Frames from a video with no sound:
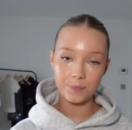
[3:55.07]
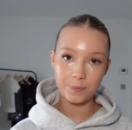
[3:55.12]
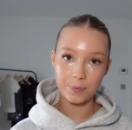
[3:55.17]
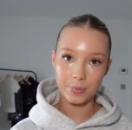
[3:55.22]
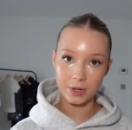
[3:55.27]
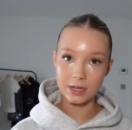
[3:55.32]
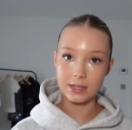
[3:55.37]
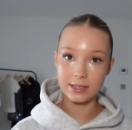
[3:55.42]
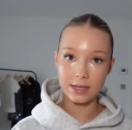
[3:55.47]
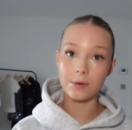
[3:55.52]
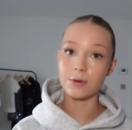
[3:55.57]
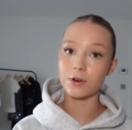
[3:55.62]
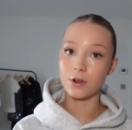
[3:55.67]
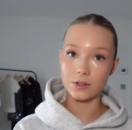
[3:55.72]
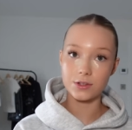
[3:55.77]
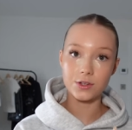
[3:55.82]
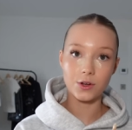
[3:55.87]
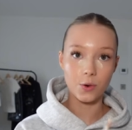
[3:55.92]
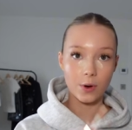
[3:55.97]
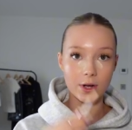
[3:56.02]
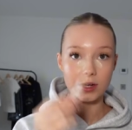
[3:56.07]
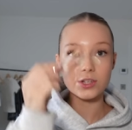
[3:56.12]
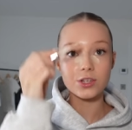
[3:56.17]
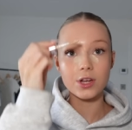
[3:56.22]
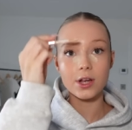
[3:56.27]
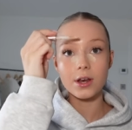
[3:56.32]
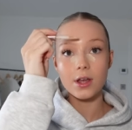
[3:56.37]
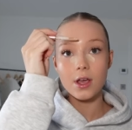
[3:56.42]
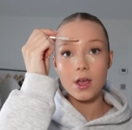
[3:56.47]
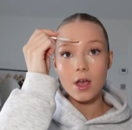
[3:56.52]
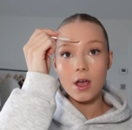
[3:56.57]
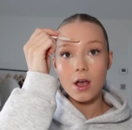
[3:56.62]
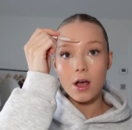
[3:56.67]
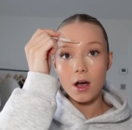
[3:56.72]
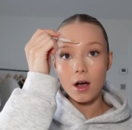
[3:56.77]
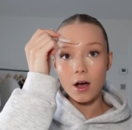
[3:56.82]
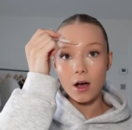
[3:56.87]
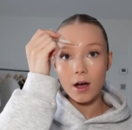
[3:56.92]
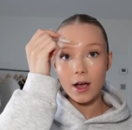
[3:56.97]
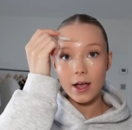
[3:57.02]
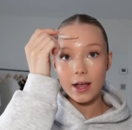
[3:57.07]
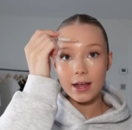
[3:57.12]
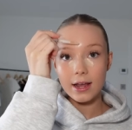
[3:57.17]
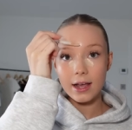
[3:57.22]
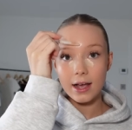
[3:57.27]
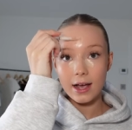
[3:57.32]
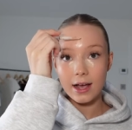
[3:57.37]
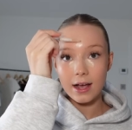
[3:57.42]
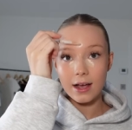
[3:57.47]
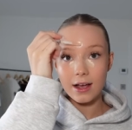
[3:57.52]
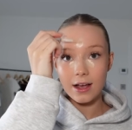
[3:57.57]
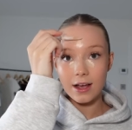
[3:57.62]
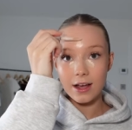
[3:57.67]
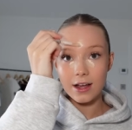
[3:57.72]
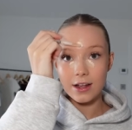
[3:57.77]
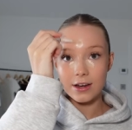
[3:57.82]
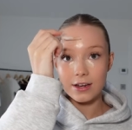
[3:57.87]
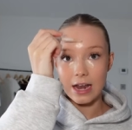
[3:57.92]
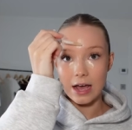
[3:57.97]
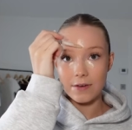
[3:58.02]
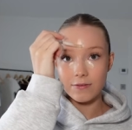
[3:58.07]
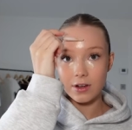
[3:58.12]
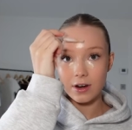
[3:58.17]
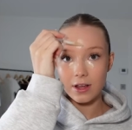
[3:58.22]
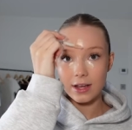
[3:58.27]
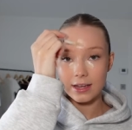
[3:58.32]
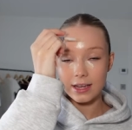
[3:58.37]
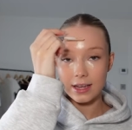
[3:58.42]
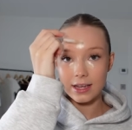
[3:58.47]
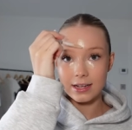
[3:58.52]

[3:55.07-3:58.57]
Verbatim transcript: because that would answer your question. I never like